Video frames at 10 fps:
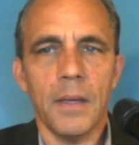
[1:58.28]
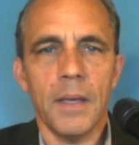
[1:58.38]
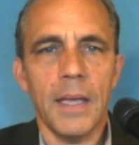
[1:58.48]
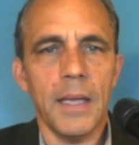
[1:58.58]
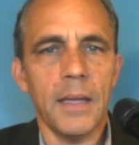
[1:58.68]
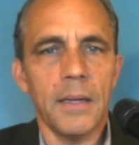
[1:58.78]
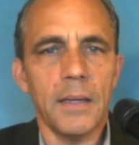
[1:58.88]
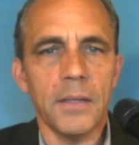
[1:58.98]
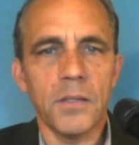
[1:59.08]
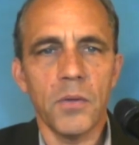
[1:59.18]
And
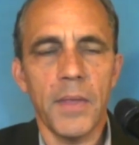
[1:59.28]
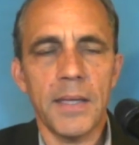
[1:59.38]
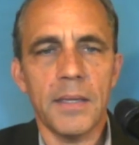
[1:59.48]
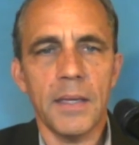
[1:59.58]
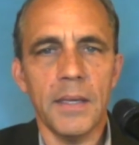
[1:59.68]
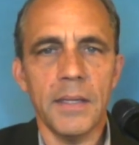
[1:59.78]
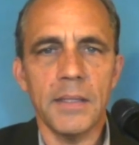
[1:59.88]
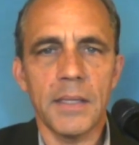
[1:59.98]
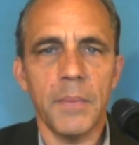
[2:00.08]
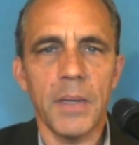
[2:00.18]
so that
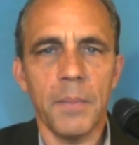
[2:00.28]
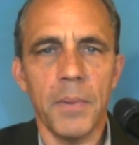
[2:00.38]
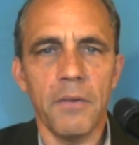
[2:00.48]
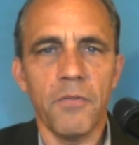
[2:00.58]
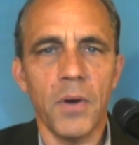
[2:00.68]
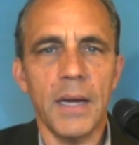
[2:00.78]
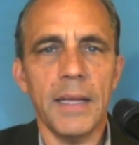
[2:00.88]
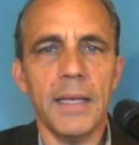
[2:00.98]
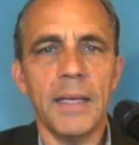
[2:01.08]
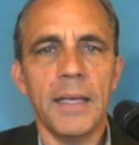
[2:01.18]
is coming up on
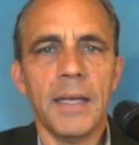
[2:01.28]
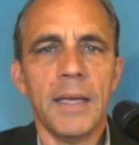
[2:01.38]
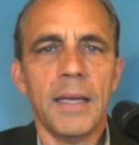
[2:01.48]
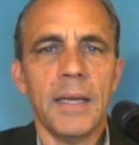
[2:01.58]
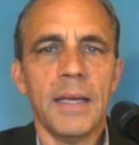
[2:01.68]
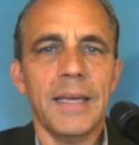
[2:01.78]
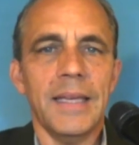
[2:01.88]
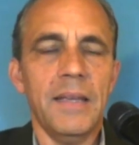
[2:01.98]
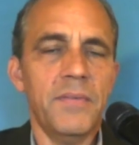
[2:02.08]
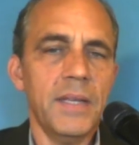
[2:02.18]
Friday
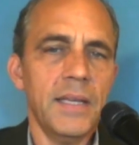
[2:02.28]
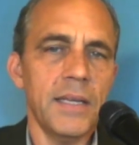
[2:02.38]
evening